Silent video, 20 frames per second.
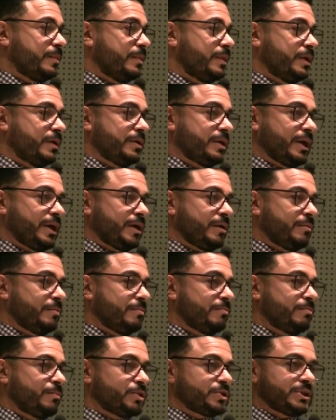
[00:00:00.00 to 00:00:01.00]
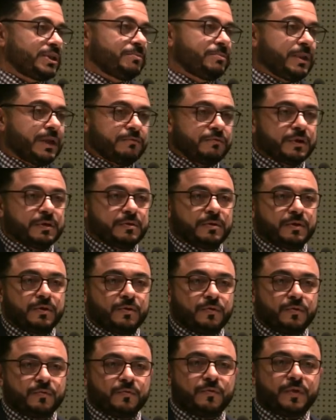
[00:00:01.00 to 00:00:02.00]
They're not
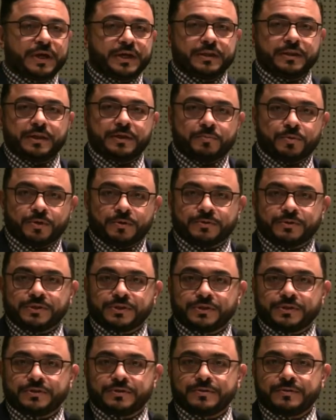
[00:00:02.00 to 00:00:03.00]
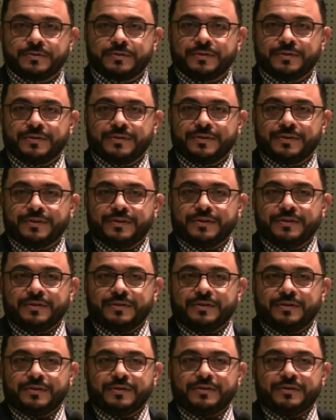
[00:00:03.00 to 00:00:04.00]
Muslim-loving white liberals.
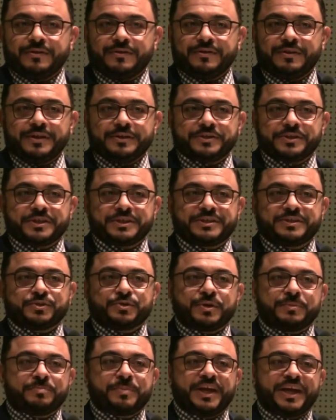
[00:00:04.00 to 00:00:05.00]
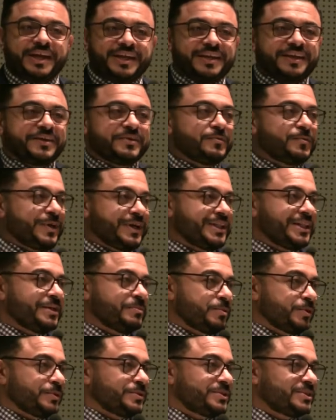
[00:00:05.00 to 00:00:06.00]
They're just Trump-hating white
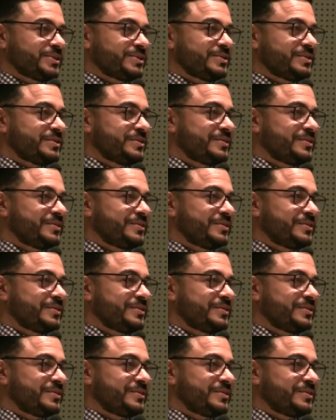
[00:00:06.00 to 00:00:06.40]
liberals.